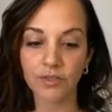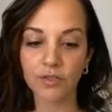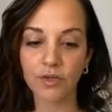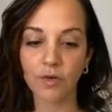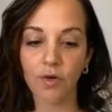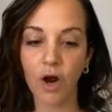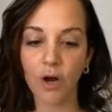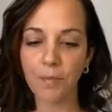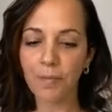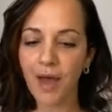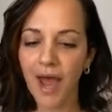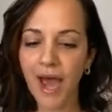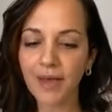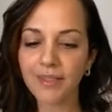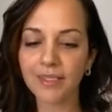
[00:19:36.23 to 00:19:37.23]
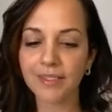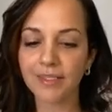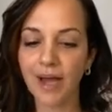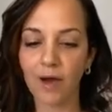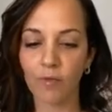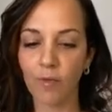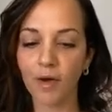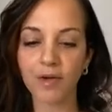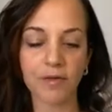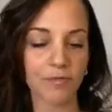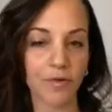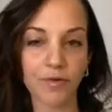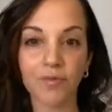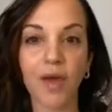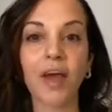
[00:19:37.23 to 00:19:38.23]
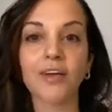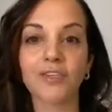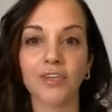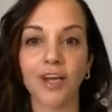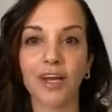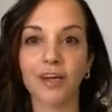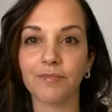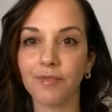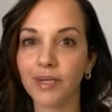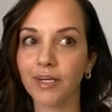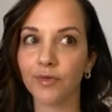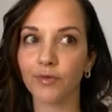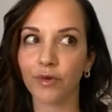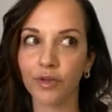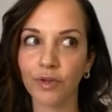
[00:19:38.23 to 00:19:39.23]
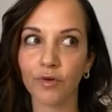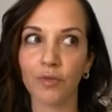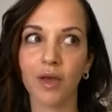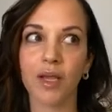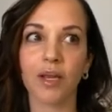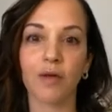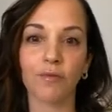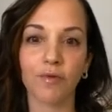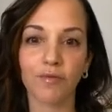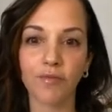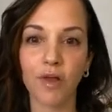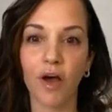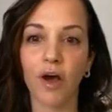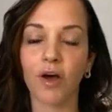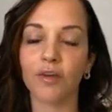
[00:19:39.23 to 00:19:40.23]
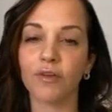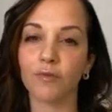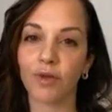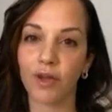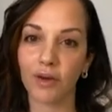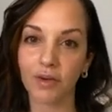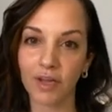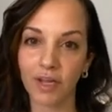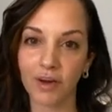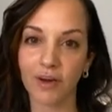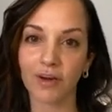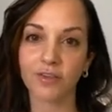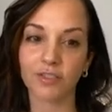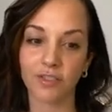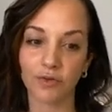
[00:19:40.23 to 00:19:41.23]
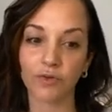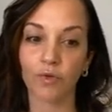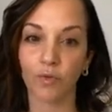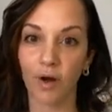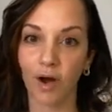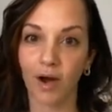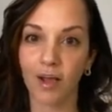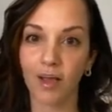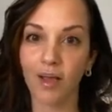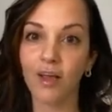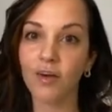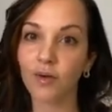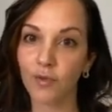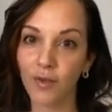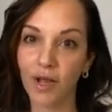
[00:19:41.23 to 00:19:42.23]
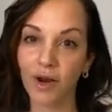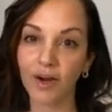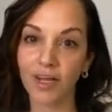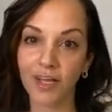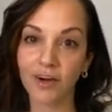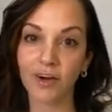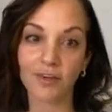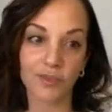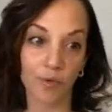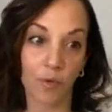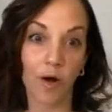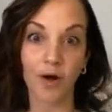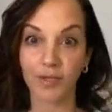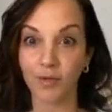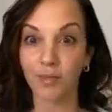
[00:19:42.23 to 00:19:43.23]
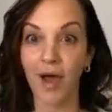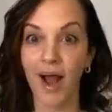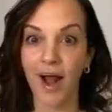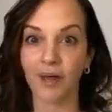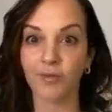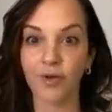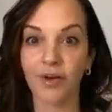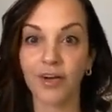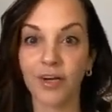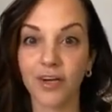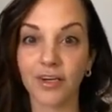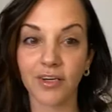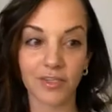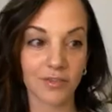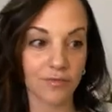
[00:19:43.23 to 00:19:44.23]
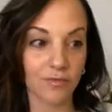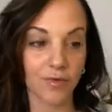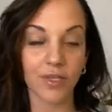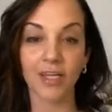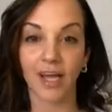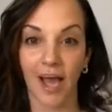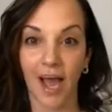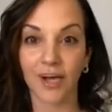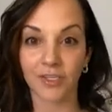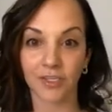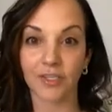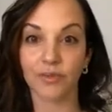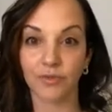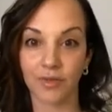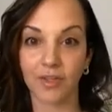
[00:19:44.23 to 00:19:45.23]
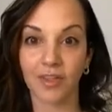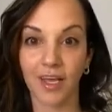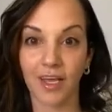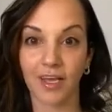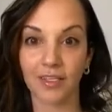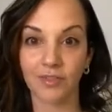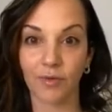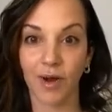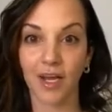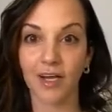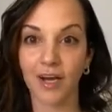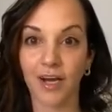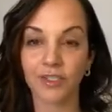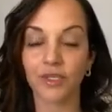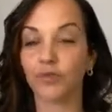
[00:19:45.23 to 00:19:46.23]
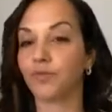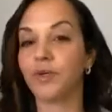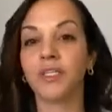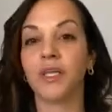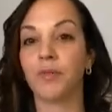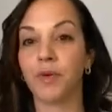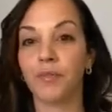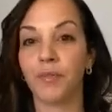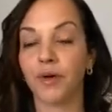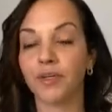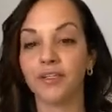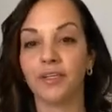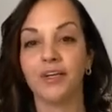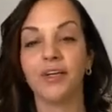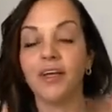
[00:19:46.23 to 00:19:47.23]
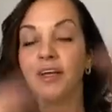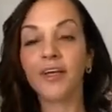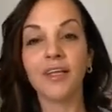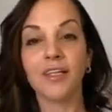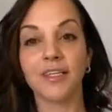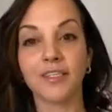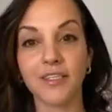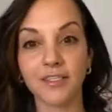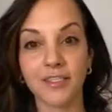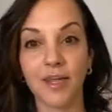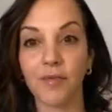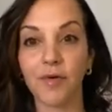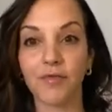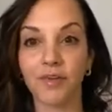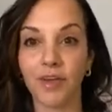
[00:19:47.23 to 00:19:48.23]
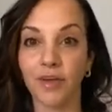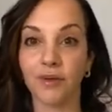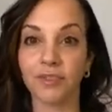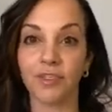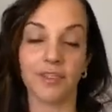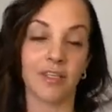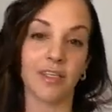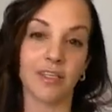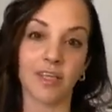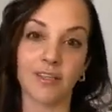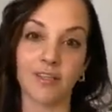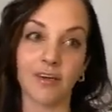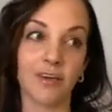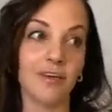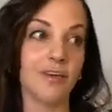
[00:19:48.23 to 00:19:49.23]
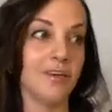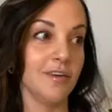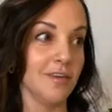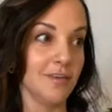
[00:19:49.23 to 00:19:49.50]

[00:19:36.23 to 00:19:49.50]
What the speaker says: So our path is not one of perfection because we're human and we're flawed. We are here to do the work. We are here to walk the path. We are here to really actually do the things, right? Not just read them in books and listen to them on videos and think that they're